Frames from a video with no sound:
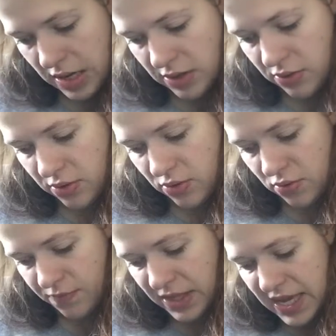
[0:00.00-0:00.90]
I don't
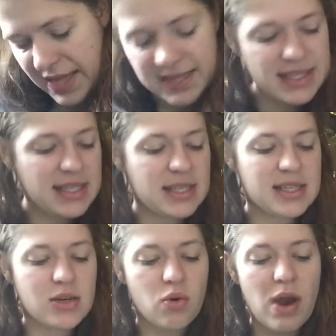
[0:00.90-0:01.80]
know, this is a
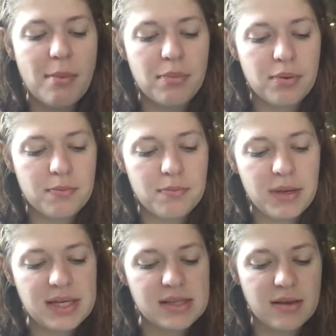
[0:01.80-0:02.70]
scrap
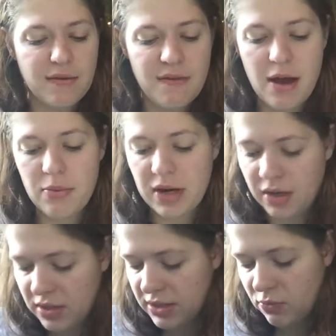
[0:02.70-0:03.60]
piece of
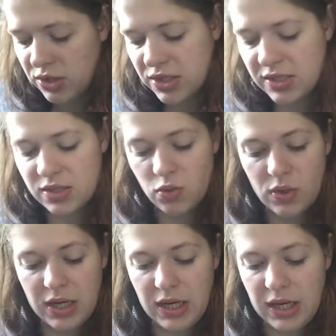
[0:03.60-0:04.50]
fabric, which is a
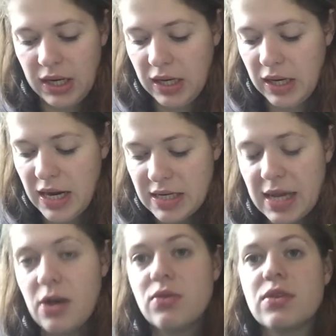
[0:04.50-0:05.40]
28
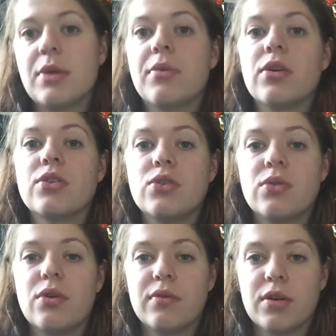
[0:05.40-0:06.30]
count. I'm going to do
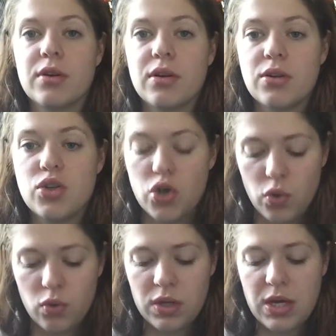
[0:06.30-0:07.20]
it over
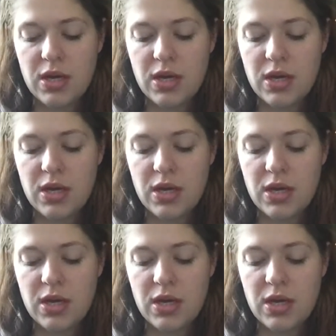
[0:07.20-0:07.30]
2.